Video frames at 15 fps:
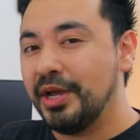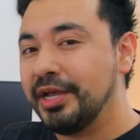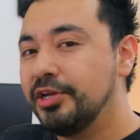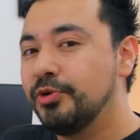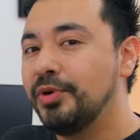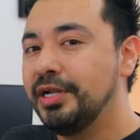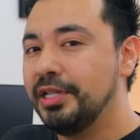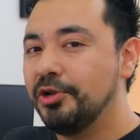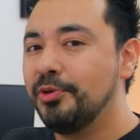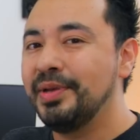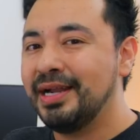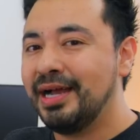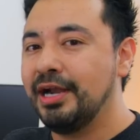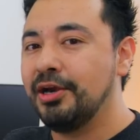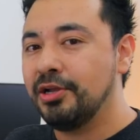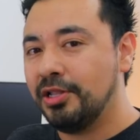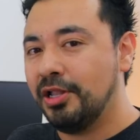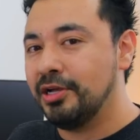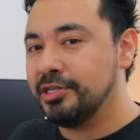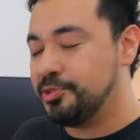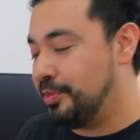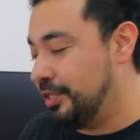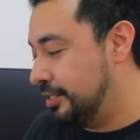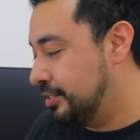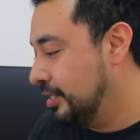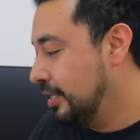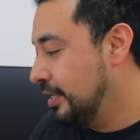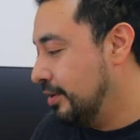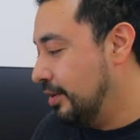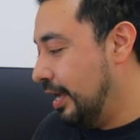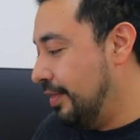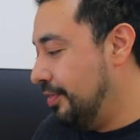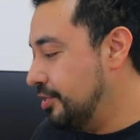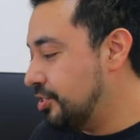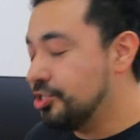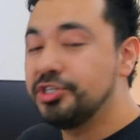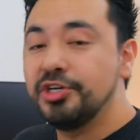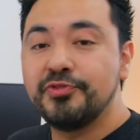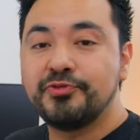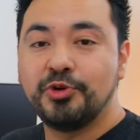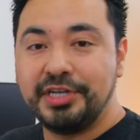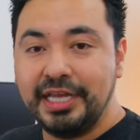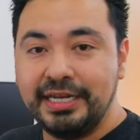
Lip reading: So I can run a little bit higher clock speeds, and this is good for